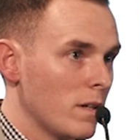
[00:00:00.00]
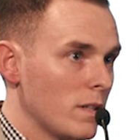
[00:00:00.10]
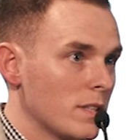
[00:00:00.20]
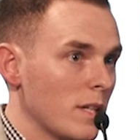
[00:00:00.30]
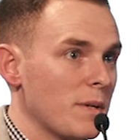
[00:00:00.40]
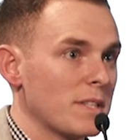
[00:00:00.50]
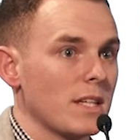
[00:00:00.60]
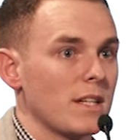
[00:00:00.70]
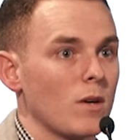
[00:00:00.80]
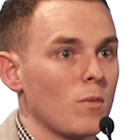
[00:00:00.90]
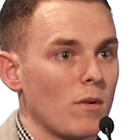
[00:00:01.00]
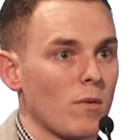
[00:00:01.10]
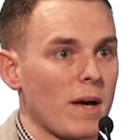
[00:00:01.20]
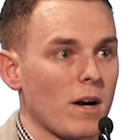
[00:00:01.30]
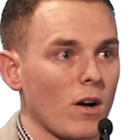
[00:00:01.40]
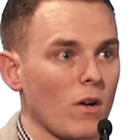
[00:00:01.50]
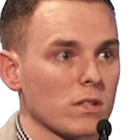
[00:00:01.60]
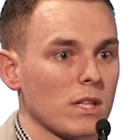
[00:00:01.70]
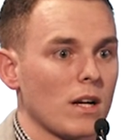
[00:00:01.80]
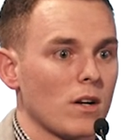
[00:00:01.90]
CBCT will remain our gold
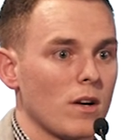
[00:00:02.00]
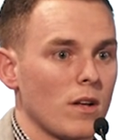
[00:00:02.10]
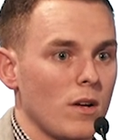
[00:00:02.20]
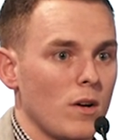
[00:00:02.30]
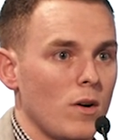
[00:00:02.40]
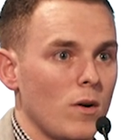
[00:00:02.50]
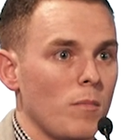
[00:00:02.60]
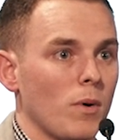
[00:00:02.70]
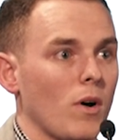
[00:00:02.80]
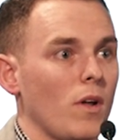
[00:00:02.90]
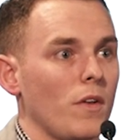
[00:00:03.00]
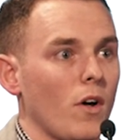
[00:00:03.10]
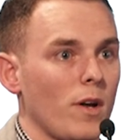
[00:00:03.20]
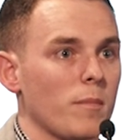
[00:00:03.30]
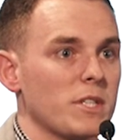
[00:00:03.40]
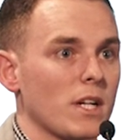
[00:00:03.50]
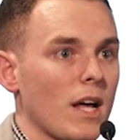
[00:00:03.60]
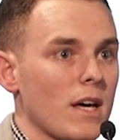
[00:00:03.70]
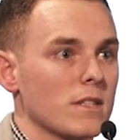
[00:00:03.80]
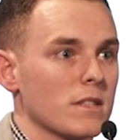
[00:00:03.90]
standard, but on non-imaging
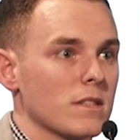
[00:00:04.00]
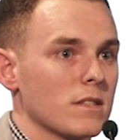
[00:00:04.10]
days,